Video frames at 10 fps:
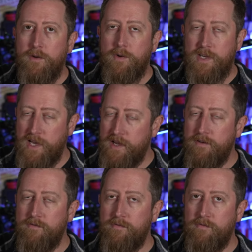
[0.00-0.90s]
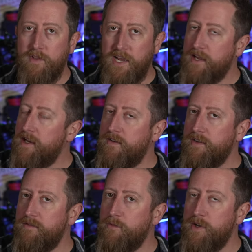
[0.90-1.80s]
Well, again, like an
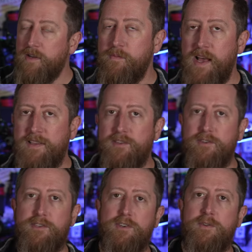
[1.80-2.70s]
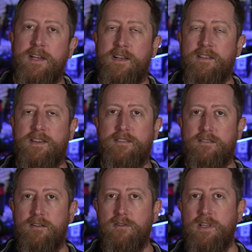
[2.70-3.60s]
oven, what capacitors do? They
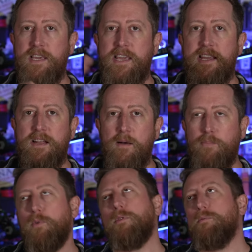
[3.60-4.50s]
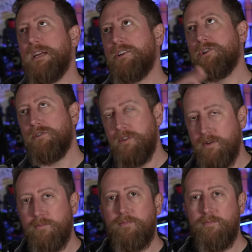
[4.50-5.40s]
slowly heat up or reach
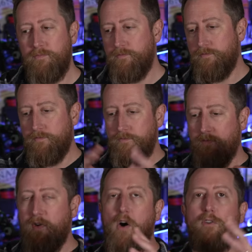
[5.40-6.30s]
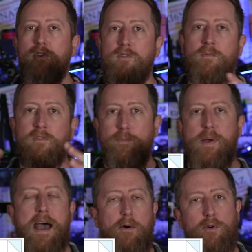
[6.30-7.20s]
the volume of
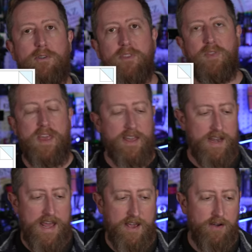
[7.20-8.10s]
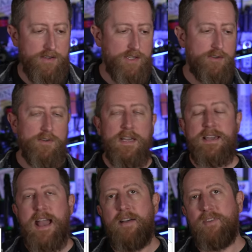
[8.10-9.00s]
power that they can hang on to,
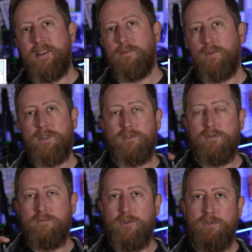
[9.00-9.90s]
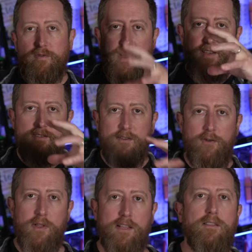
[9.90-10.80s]
and then when it's removed, they
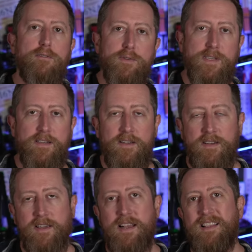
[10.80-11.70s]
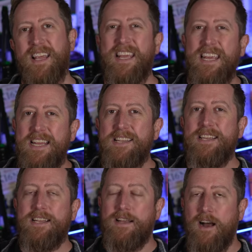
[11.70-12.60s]
slowly lose it, kind of like heat
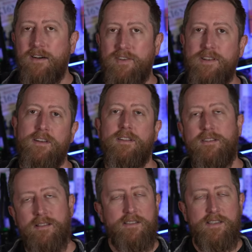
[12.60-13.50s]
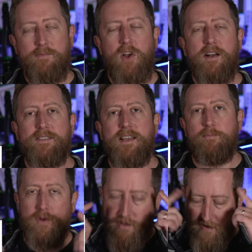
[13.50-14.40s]
in an oven. Not the same
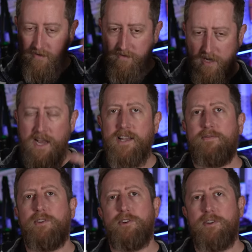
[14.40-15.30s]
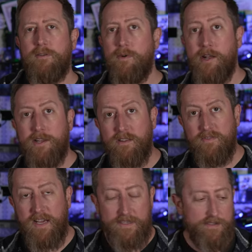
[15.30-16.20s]
concept, but it's kind of a good mnemonic
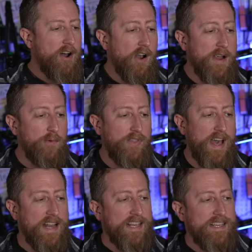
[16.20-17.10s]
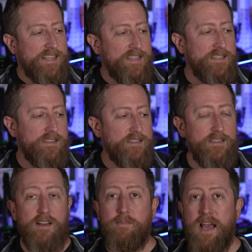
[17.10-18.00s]
device. All right, well, that is
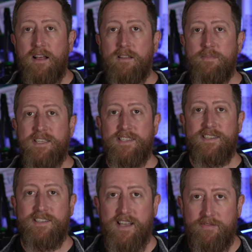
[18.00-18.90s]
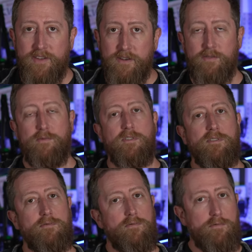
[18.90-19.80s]
sub element seven.
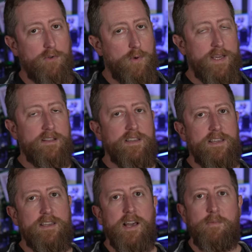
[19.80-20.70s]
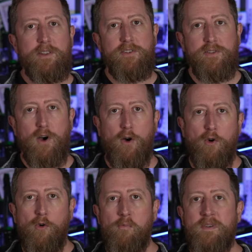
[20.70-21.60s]
We're quickly coming to the
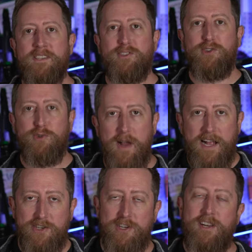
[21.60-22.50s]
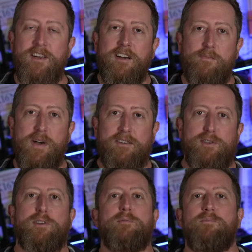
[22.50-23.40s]
home stretch, about
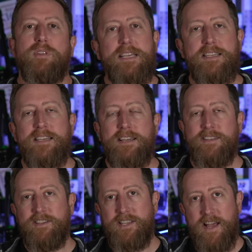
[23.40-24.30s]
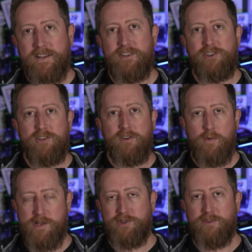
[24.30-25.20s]
to complete the technician
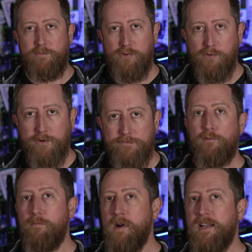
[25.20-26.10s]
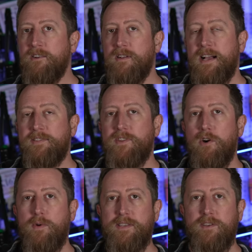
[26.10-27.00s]
question pool. Reminder, as
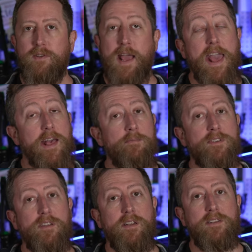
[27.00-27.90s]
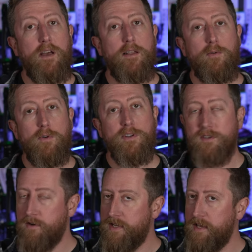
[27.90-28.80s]
always, go to hamstudy.org,
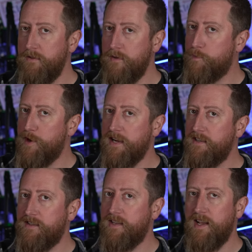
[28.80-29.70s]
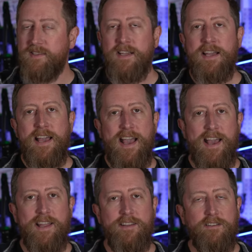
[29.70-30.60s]
start taking those practice tests,
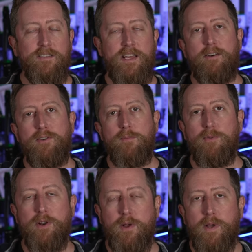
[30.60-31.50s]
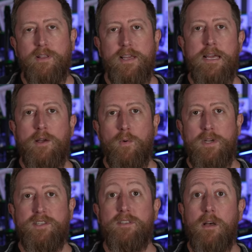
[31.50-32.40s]
and it'll tell you pretty quickly
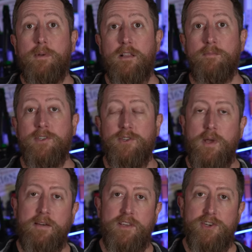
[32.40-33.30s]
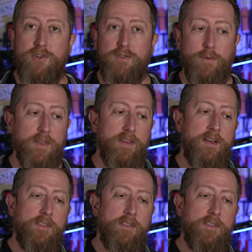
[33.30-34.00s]
which sub elements you have issues with.